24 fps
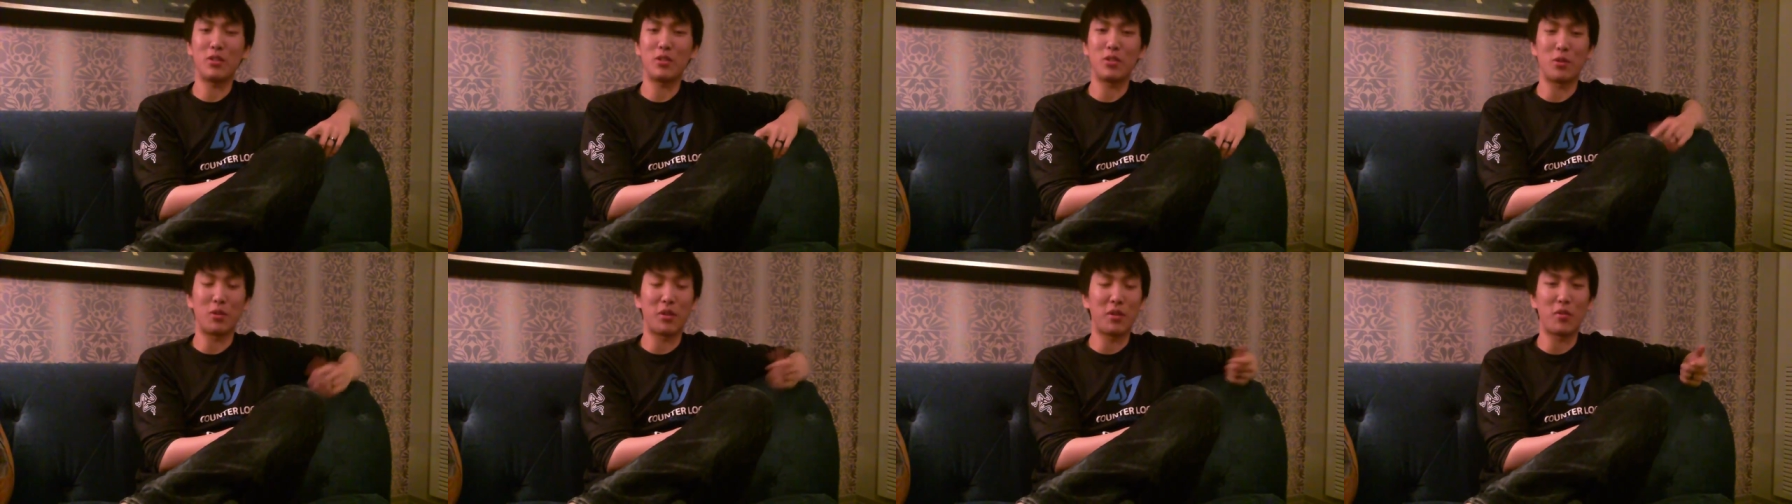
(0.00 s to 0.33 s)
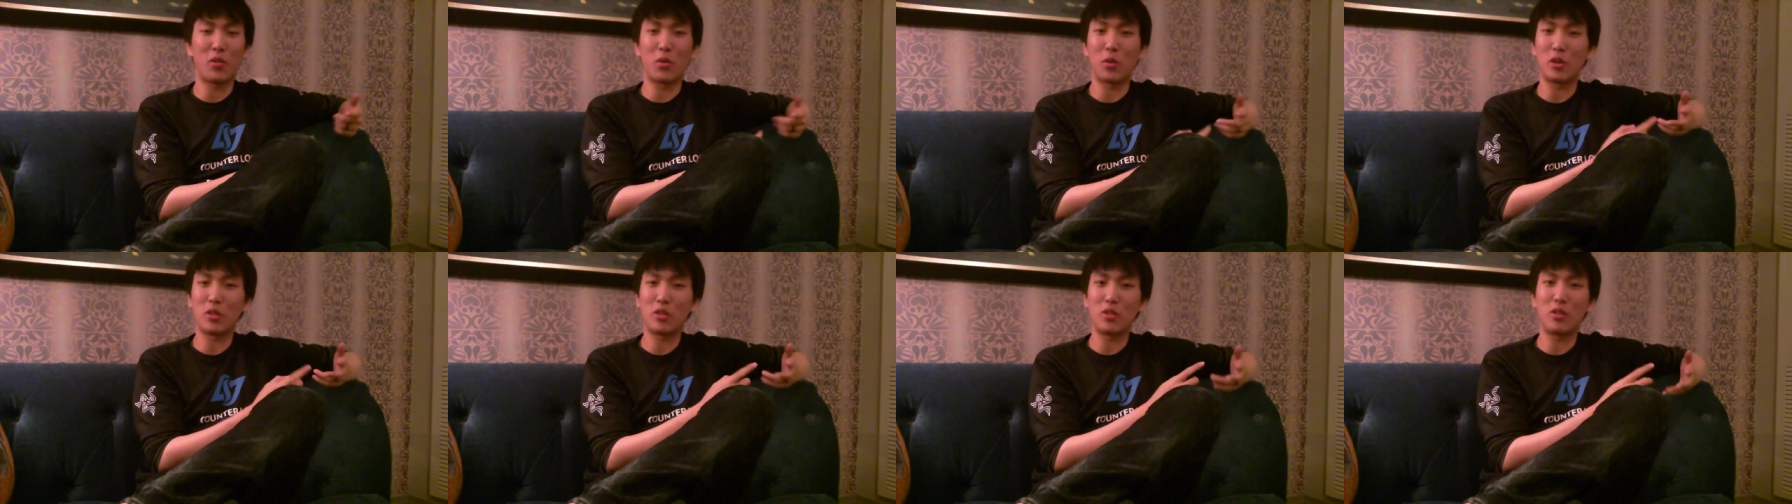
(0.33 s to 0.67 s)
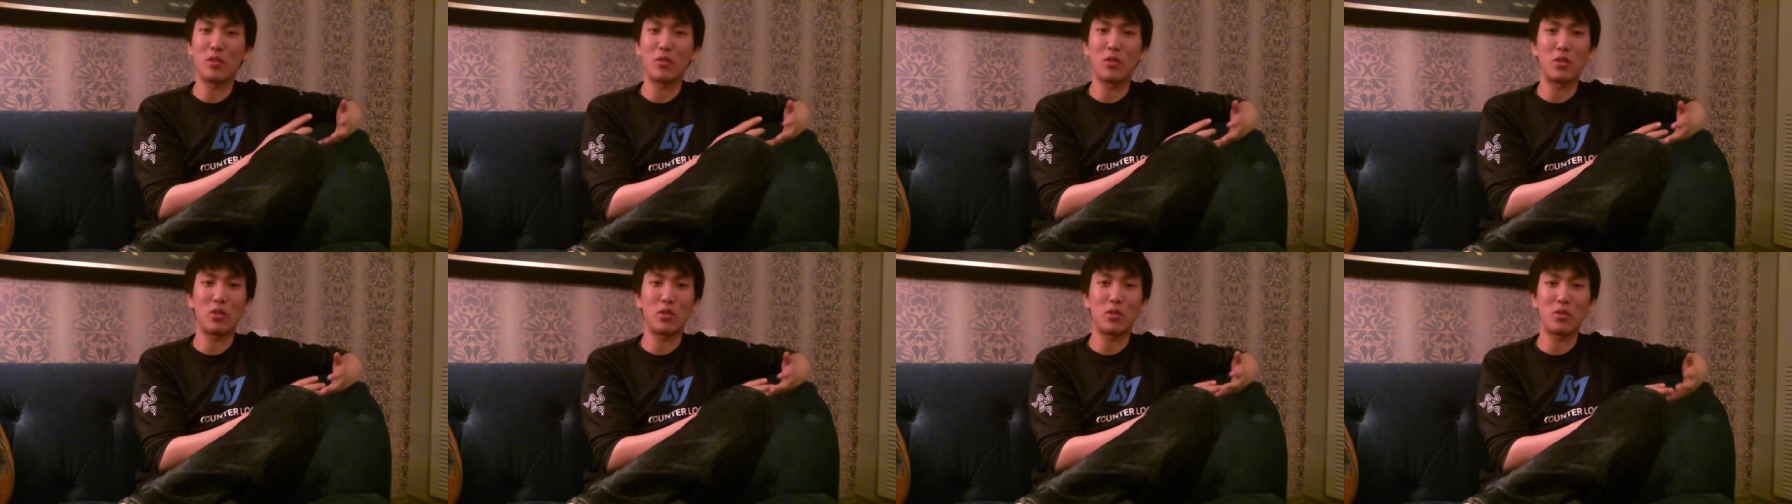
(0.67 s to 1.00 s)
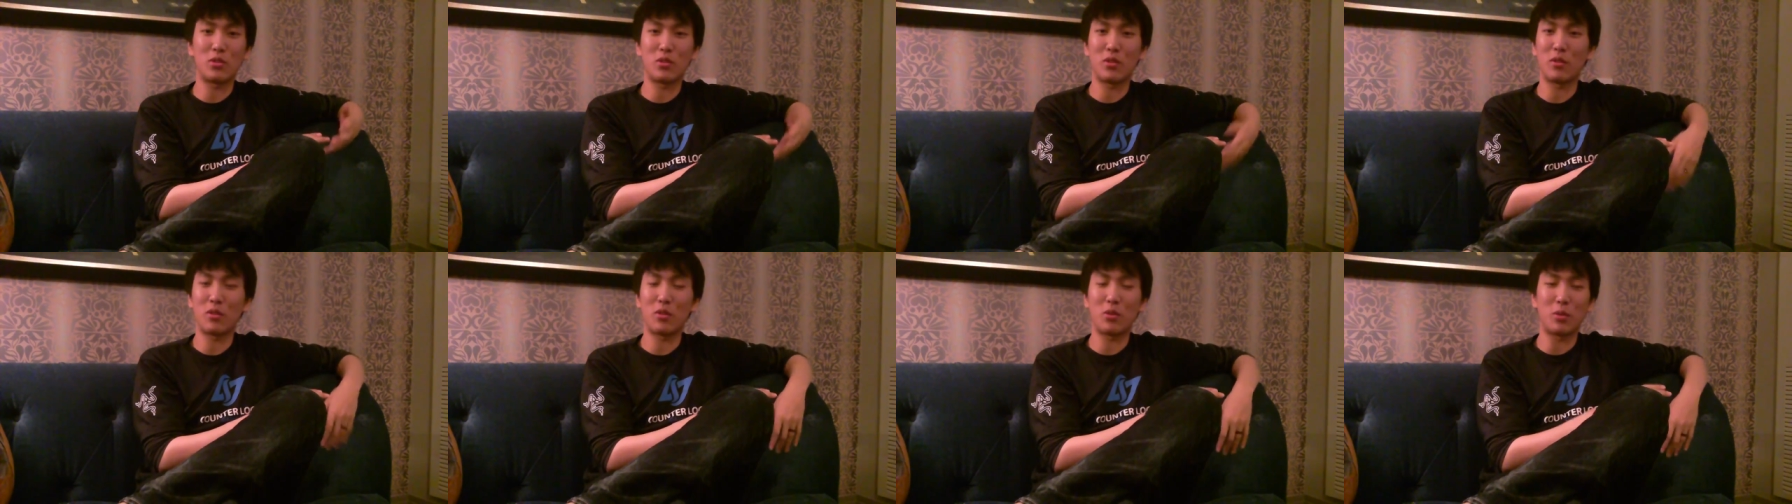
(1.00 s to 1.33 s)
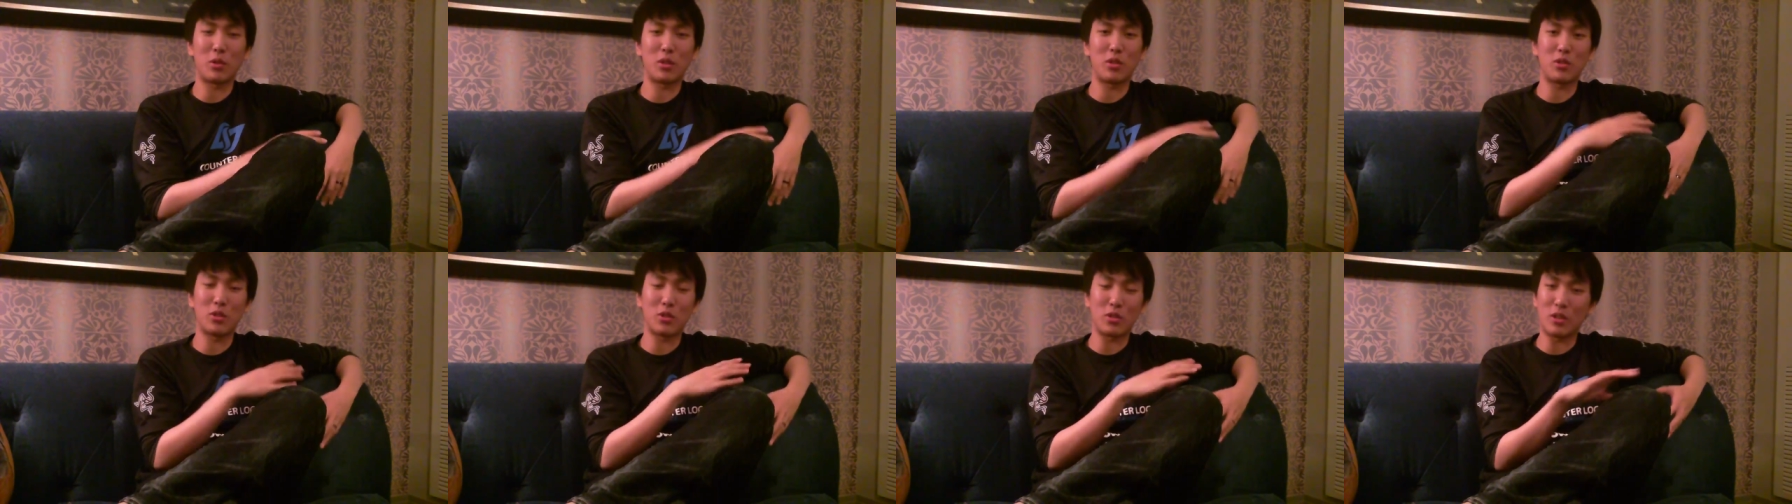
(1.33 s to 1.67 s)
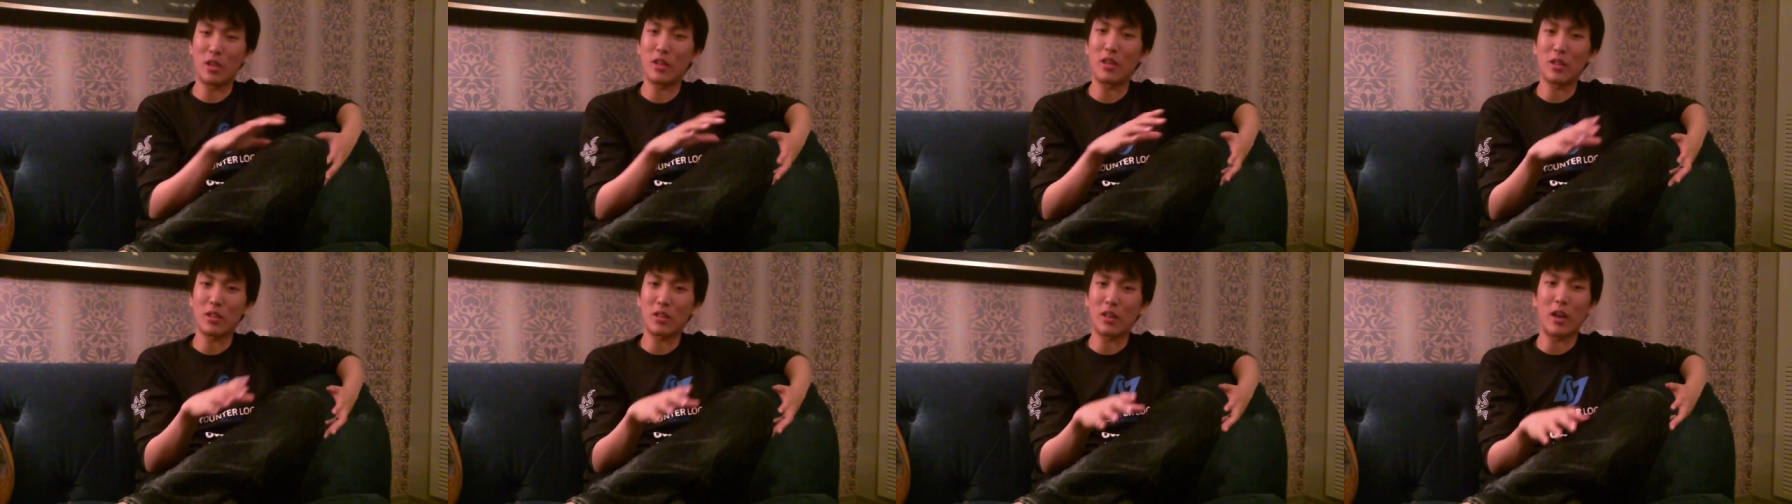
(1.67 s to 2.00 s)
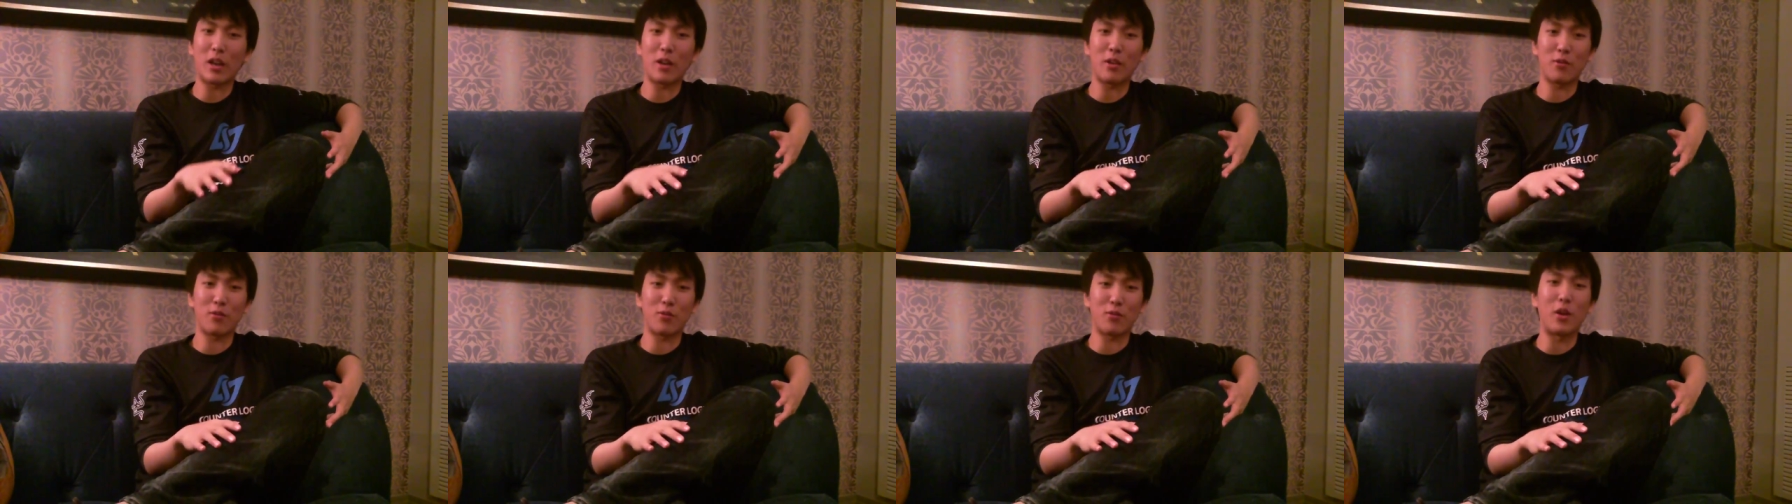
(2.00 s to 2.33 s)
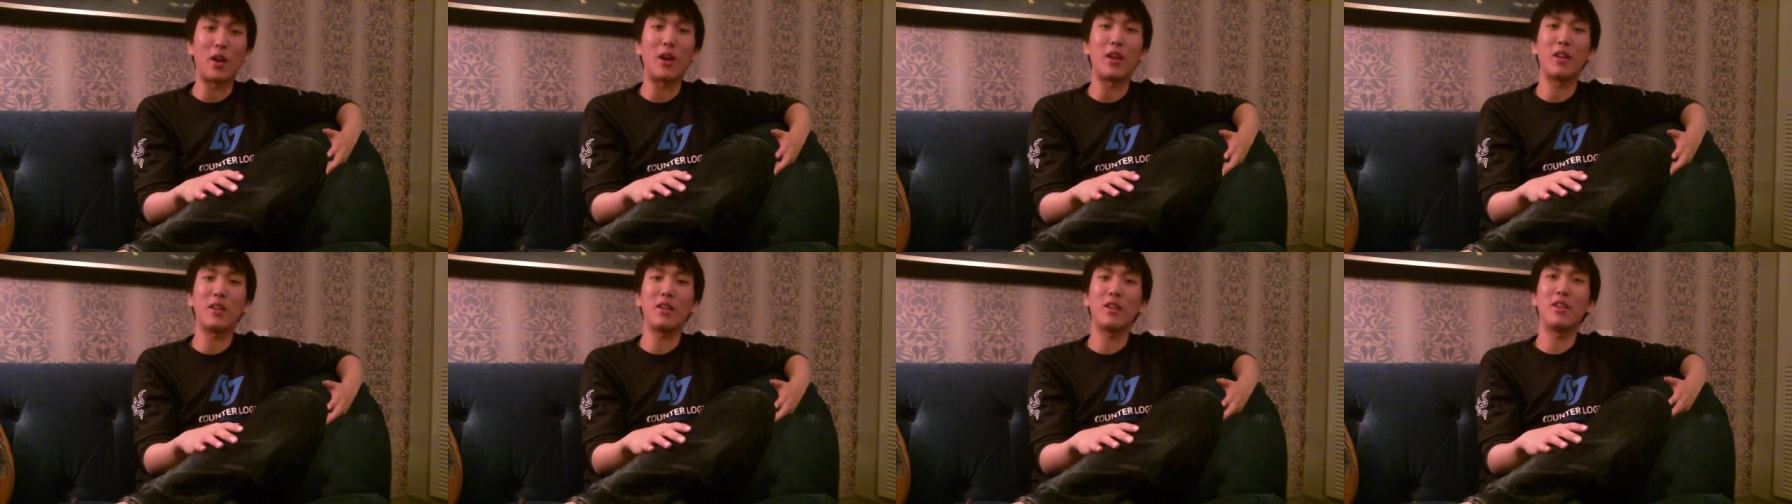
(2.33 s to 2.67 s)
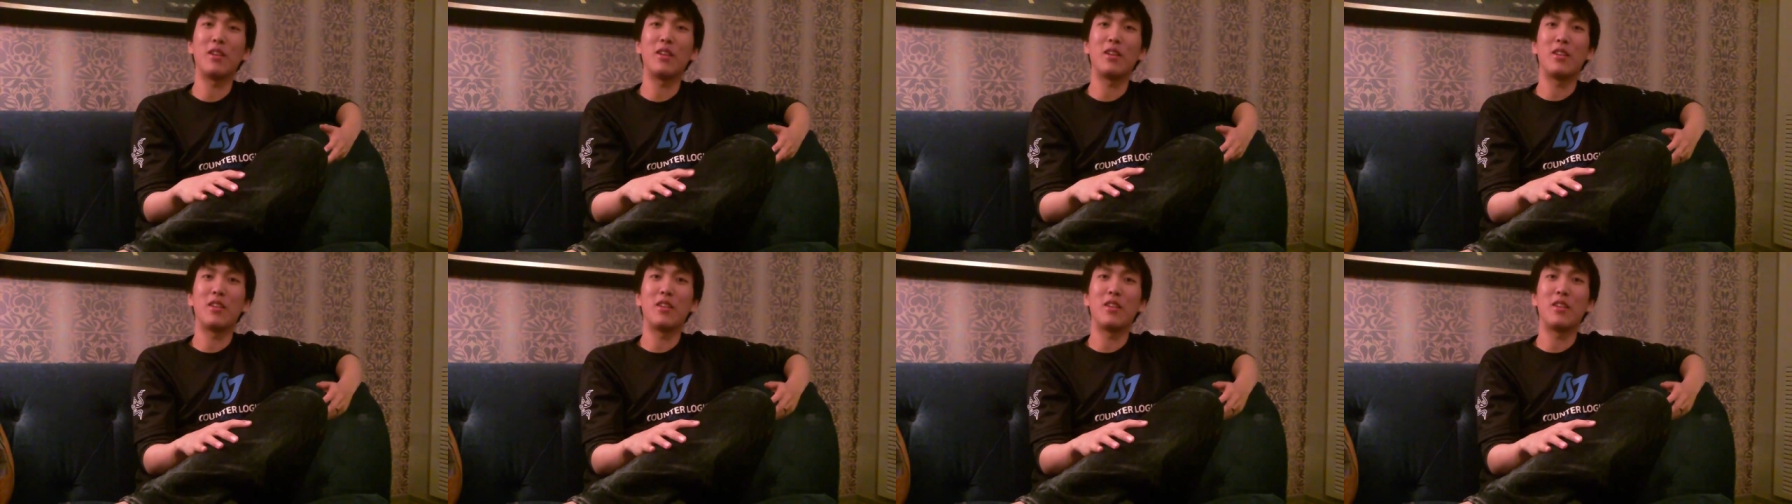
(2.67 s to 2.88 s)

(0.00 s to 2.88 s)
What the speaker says: So 1v1s, 2v2s, 3v3s, just any kind of fight,